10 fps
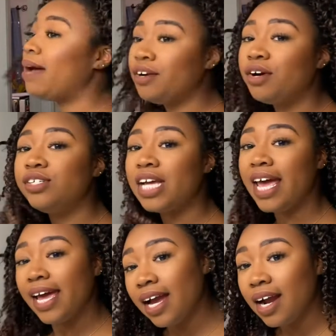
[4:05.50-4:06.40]

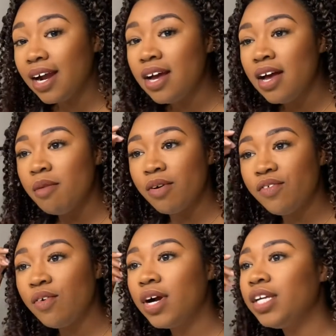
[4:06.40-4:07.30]
crochet hair
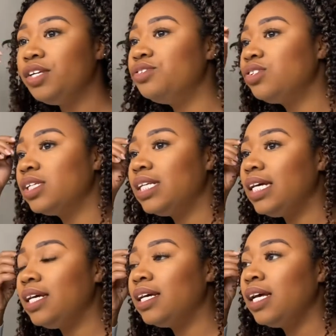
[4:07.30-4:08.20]
before
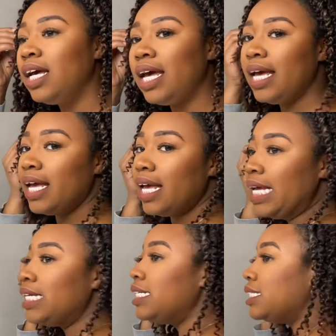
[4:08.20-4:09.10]
usually it
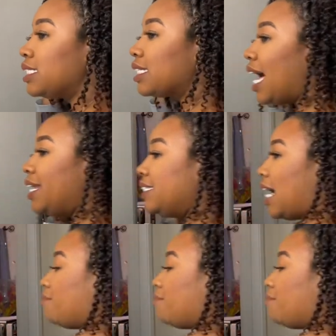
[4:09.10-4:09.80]
is kind of down